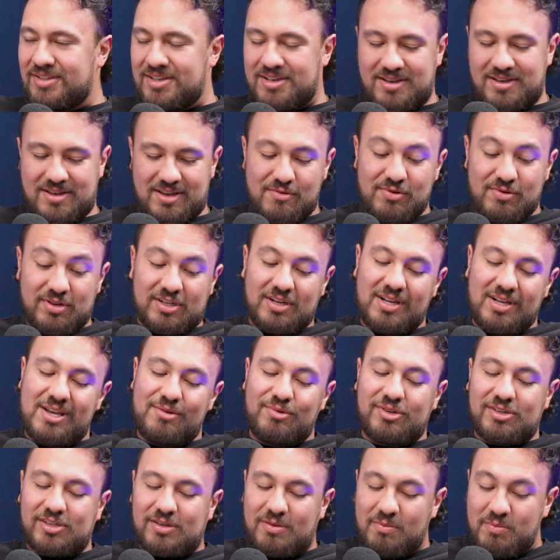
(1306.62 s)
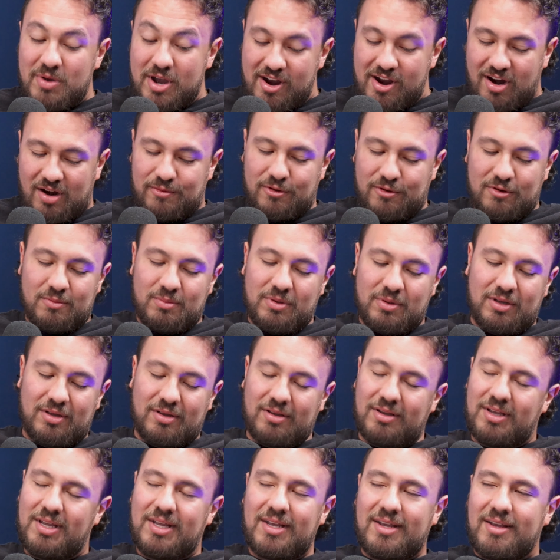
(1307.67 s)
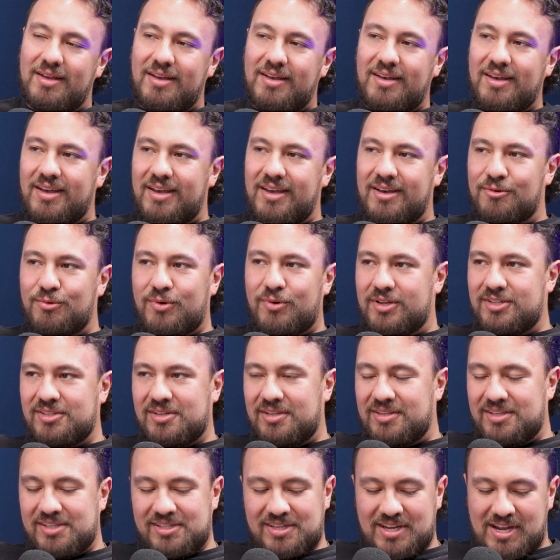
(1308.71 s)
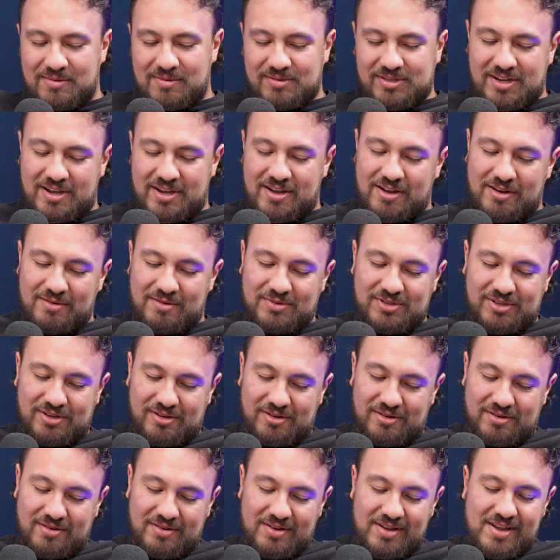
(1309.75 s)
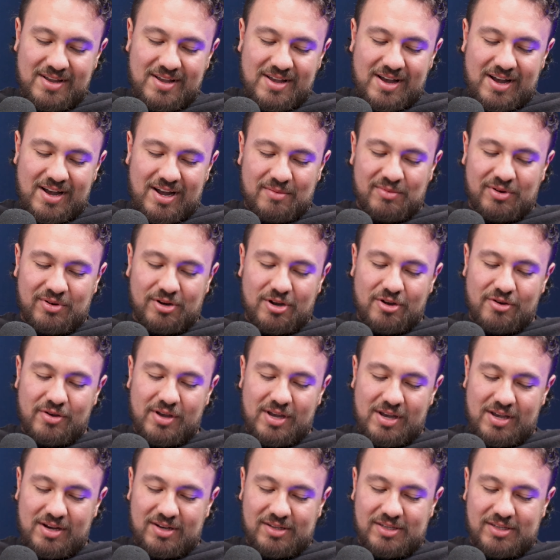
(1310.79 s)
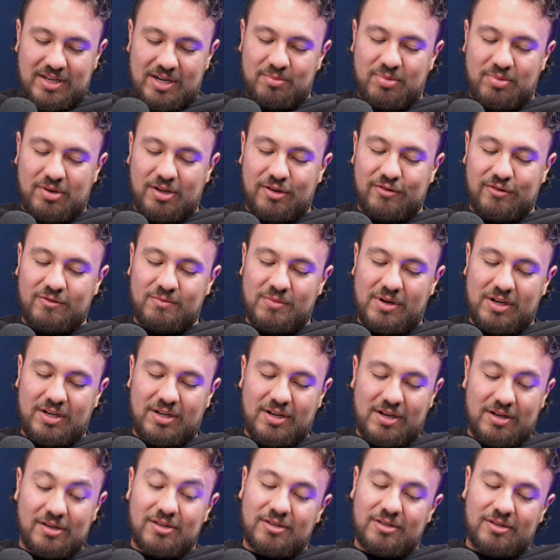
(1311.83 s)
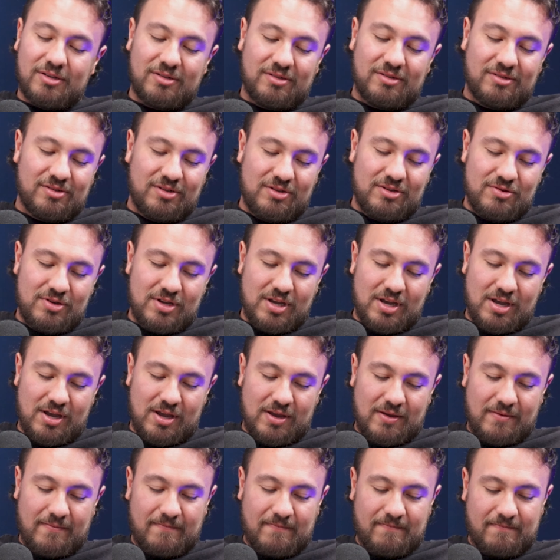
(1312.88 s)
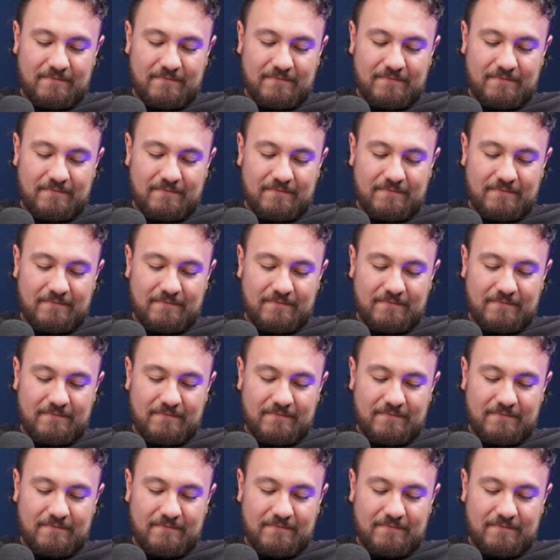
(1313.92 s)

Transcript: Yeah, it was it was comparable, but it wasn't at the same time. Mm-hmm. So I'm gonna go ahead and take Pudge for my catcher. Here got? we go.